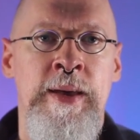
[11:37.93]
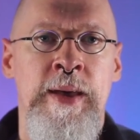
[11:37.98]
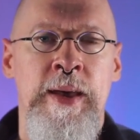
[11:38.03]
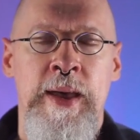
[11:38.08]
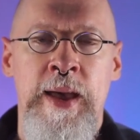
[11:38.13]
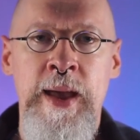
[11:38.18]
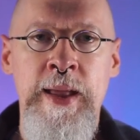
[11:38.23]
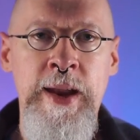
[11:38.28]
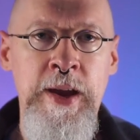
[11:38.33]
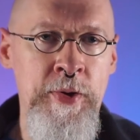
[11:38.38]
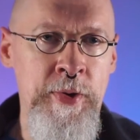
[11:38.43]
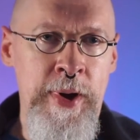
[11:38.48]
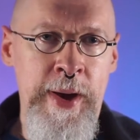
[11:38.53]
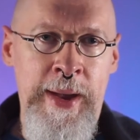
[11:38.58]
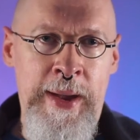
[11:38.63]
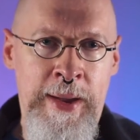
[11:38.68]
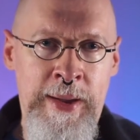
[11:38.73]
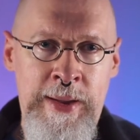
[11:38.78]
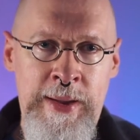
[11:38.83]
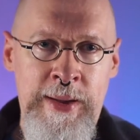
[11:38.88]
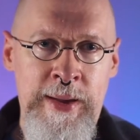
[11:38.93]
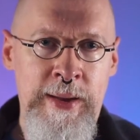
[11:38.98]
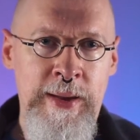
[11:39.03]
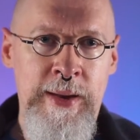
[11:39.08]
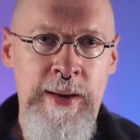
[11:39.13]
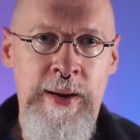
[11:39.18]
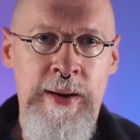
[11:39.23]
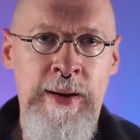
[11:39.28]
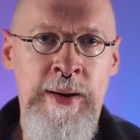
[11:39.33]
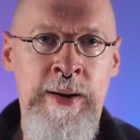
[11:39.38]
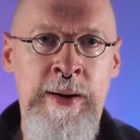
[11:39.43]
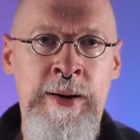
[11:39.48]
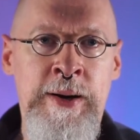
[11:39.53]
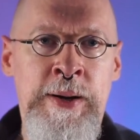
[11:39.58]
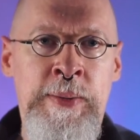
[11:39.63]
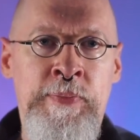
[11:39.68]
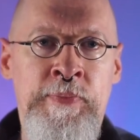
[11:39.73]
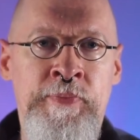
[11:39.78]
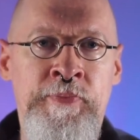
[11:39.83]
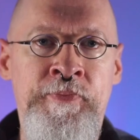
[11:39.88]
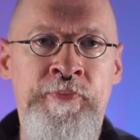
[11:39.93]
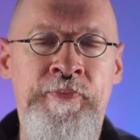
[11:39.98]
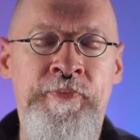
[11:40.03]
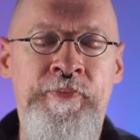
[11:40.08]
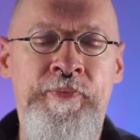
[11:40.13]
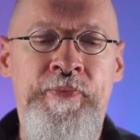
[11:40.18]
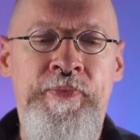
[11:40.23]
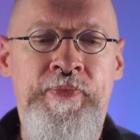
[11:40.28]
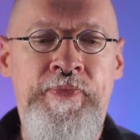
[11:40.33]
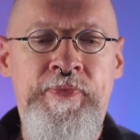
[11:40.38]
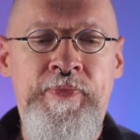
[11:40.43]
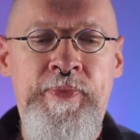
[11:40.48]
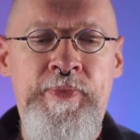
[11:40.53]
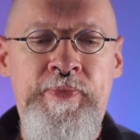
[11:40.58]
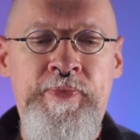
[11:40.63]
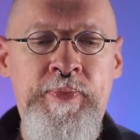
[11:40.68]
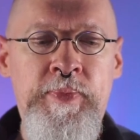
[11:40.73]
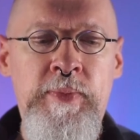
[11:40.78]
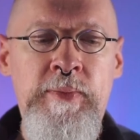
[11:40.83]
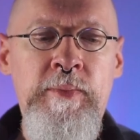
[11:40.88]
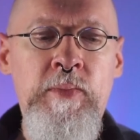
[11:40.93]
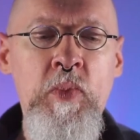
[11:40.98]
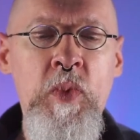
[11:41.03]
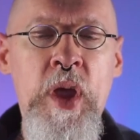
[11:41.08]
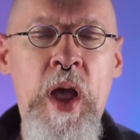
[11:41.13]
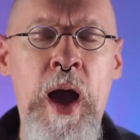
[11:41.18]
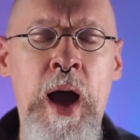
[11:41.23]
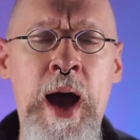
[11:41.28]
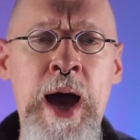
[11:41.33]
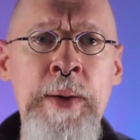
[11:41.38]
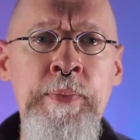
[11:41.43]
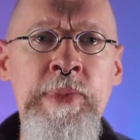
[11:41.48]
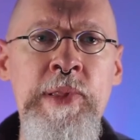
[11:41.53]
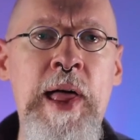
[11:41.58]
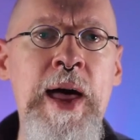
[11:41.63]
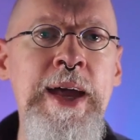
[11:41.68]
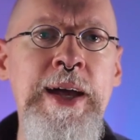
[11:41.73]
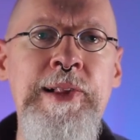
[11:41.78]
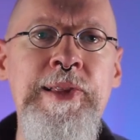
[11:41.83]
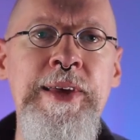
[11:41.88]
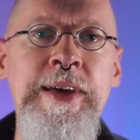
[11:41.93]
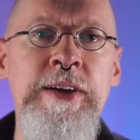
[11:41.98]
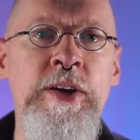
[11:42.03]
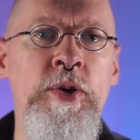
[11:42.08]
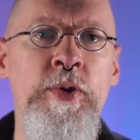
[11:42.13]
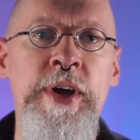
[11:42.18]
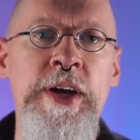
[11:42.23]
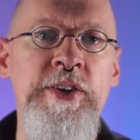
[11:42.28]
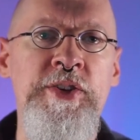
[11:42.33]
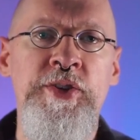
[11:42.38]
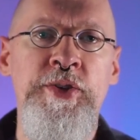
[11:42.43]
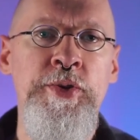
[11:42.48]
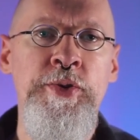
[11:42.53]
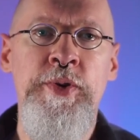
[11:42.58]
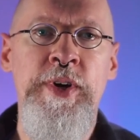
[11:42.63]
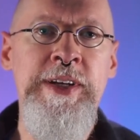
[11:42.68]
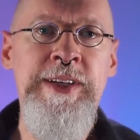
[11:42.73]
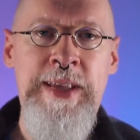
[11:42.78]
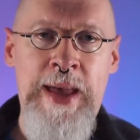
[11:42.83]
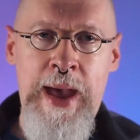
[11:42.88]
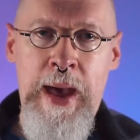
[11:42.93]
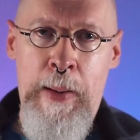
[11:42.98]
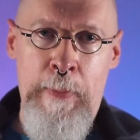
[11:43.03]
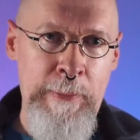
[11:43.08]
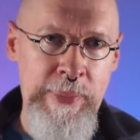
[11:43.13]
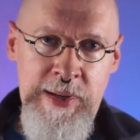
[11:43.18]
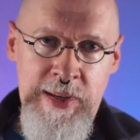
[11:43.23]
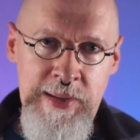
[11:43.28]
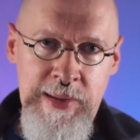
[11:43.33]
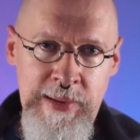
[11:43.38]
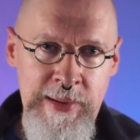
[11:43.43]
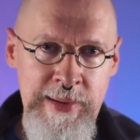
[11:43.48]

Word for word: Anyway, um, I'm likely going to attempt,